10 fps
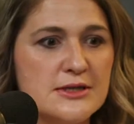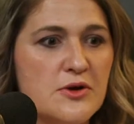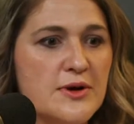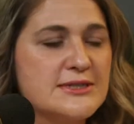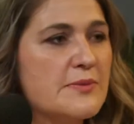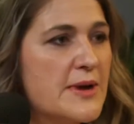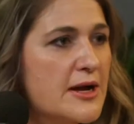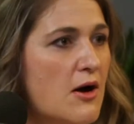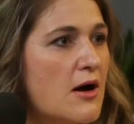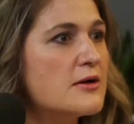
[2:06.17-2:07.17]
accept my
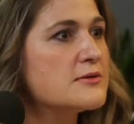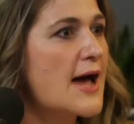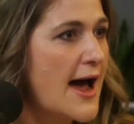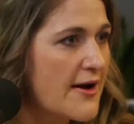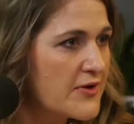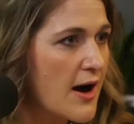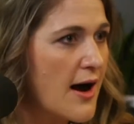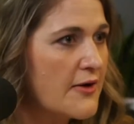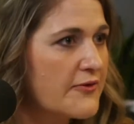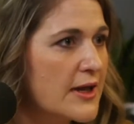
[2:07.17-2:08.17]
call, have
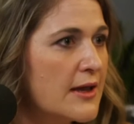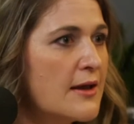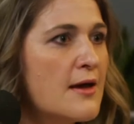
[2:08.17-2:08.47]
coffee,